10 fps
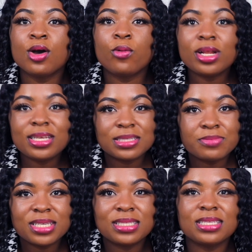What this
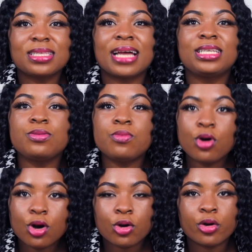means is that the
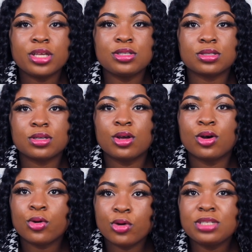more coins
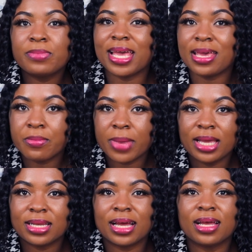owned by a
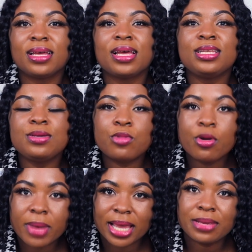miner, the more
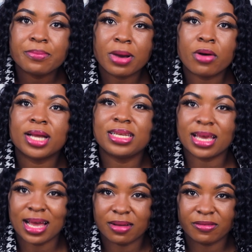mining power they
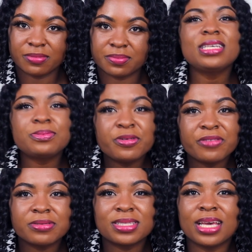have. This proof
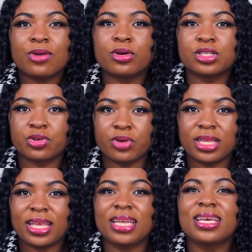of stake was
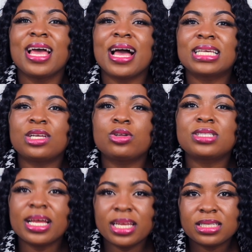created as an
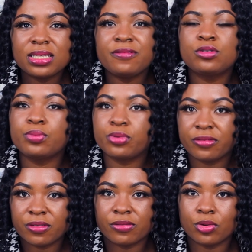alternative to
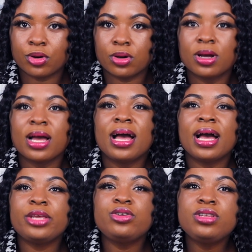proof of work,
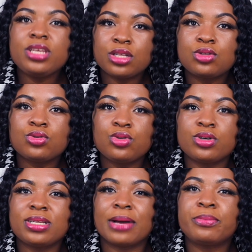and you need to
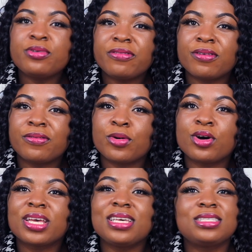know that proof of
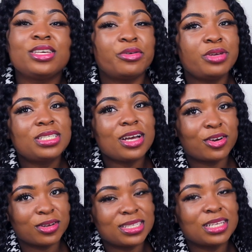work is the original
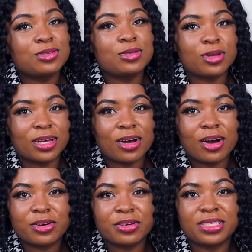consensus
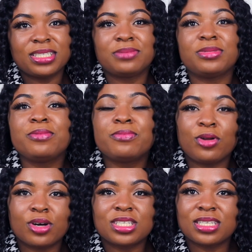algorithm in
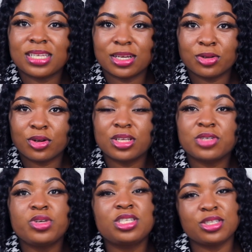blockchain technology,
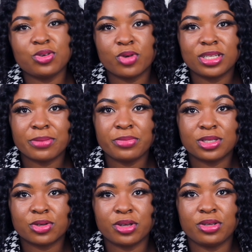which is the one that
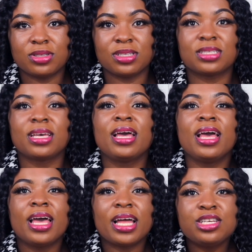Bitcoin uses,
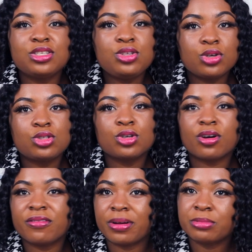and is used to
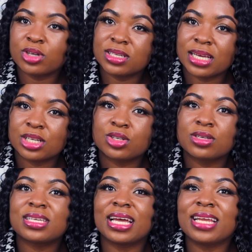confirm
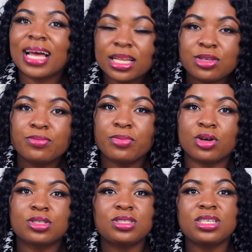transactions and add new
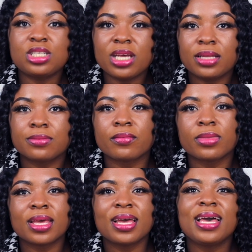blocks to the chain.
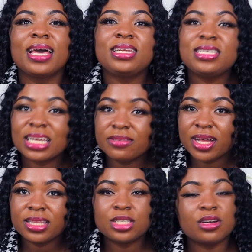The
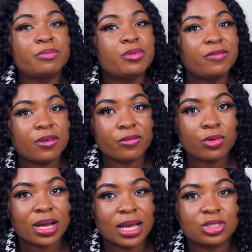disadvantage of proof of
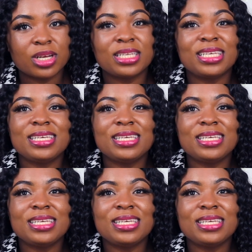work actually